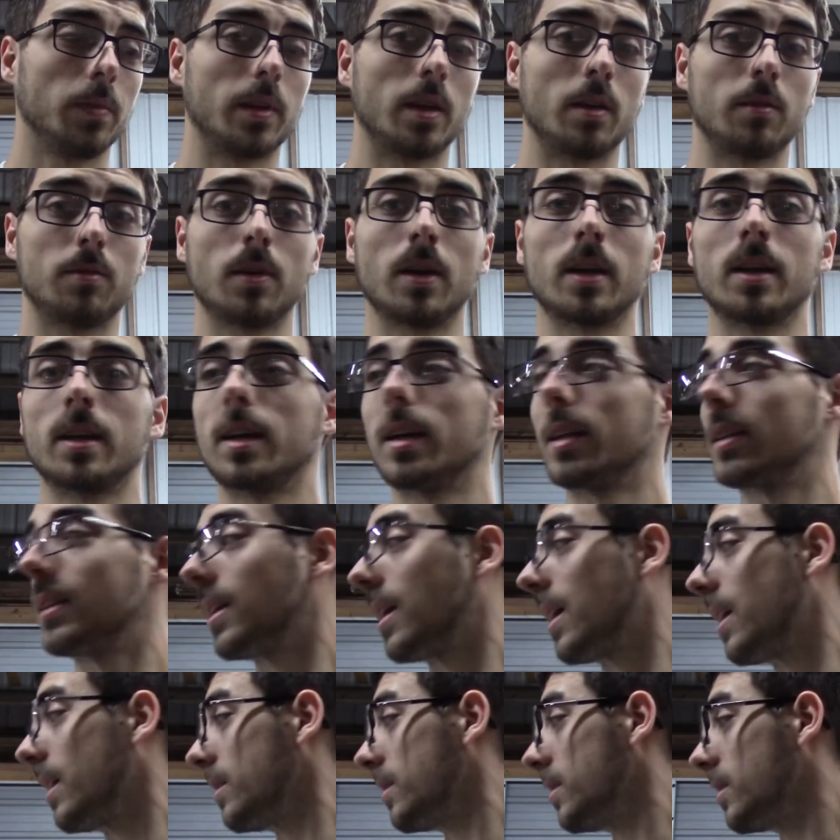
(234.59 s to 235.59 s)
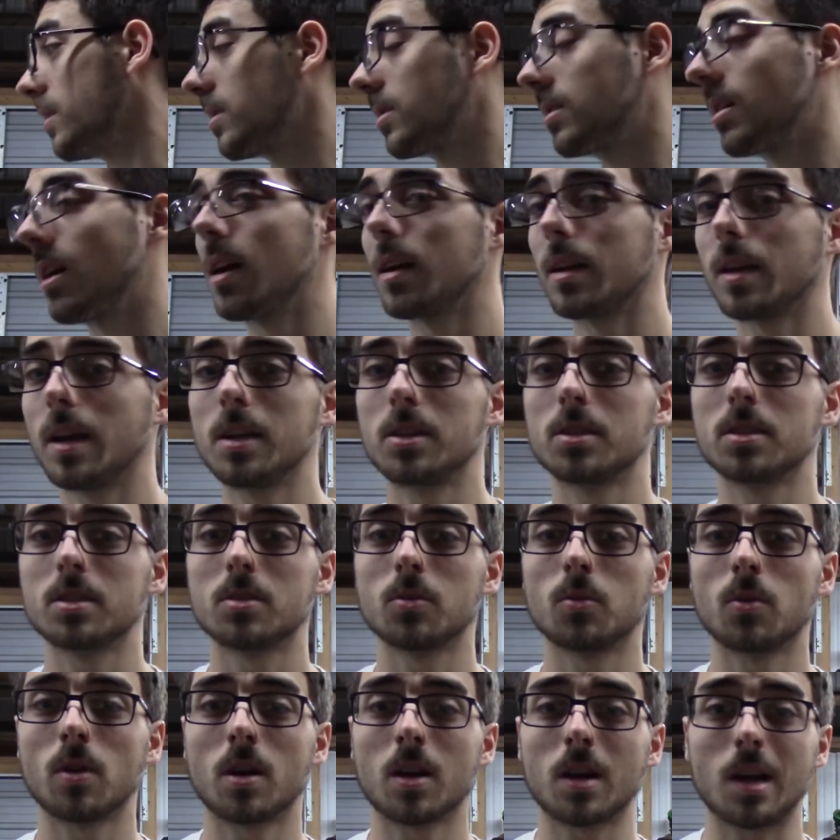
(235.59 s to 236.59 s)
If I can get the stock gauges
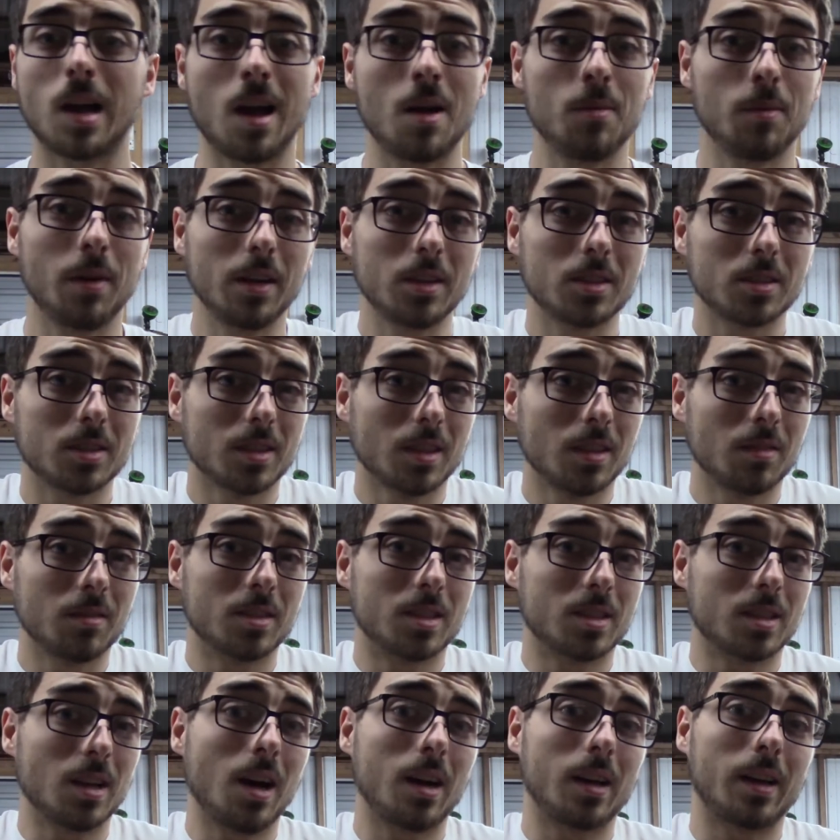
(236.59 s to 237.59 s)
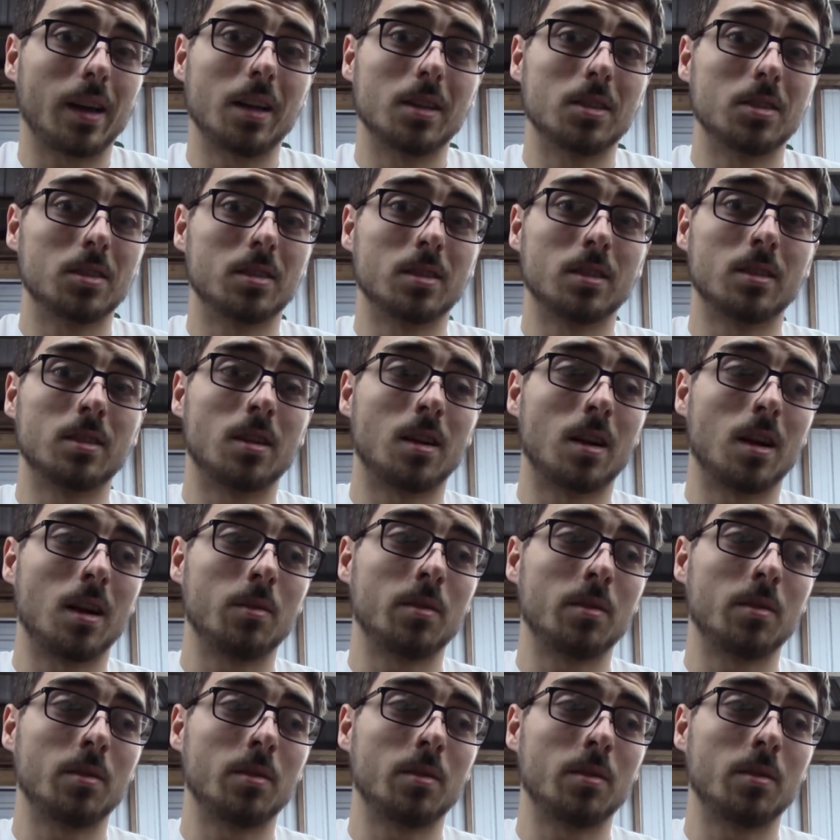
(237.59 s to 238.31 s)
to work, I might just leave the stock gauges in there.